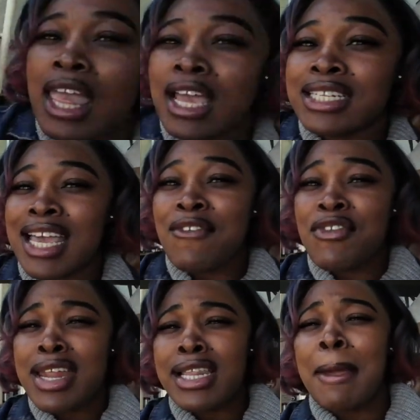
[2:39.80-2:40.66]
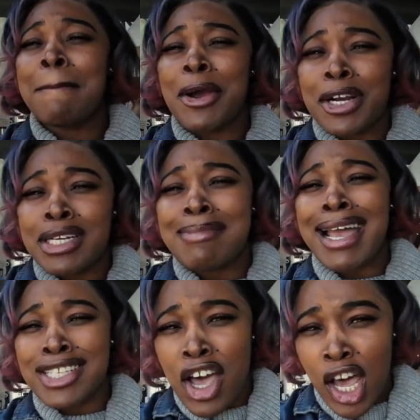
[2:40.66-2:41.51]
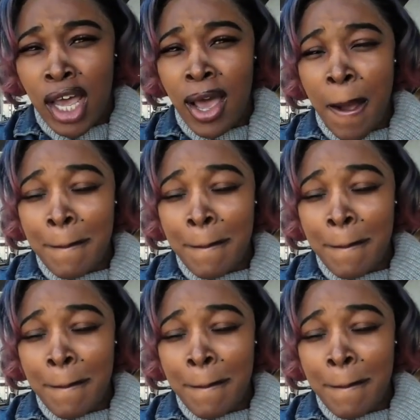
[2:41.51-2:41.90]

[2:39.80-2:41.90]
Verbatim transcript: It definitely burned my tongue.